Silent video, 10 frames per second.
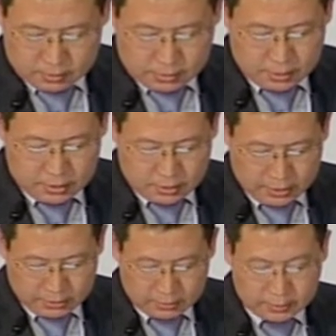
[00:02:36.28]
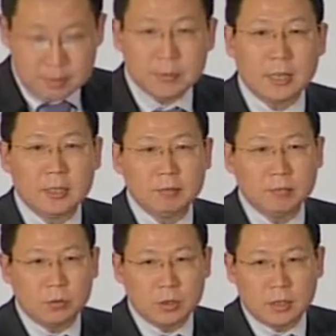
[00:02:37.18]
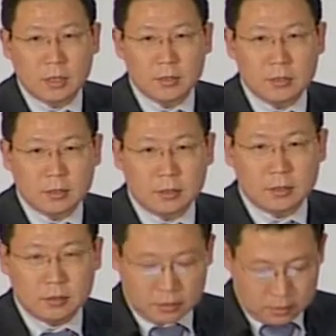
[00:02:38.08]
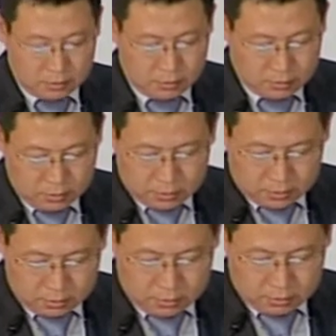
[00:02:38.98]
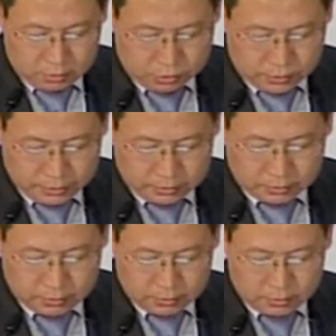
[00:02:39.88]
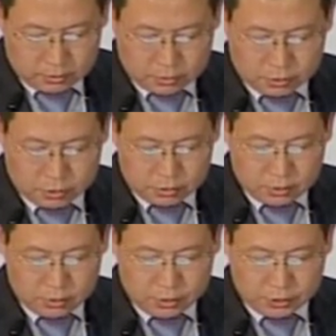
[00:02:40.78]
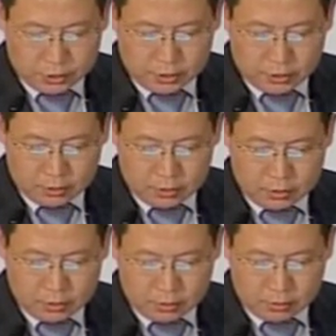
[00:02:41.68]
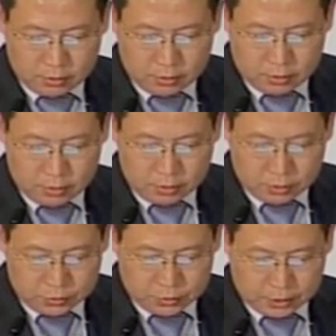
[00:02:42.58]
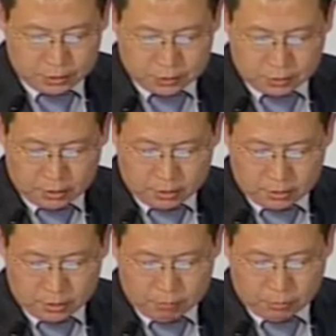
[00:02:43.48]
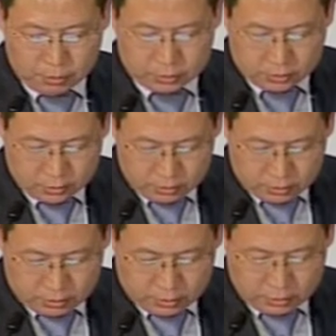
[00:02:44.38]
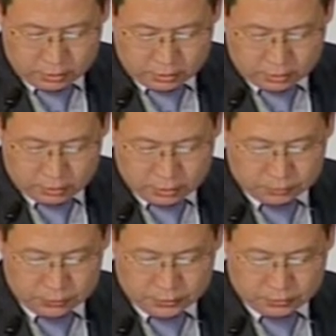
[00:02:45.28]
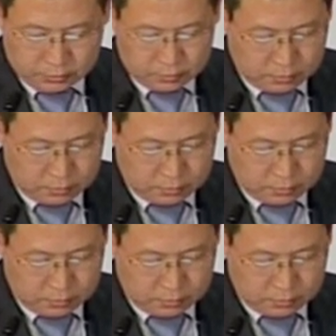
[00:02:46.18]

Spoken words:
And at the same time, we can see the US share in the EU's import is decreasing.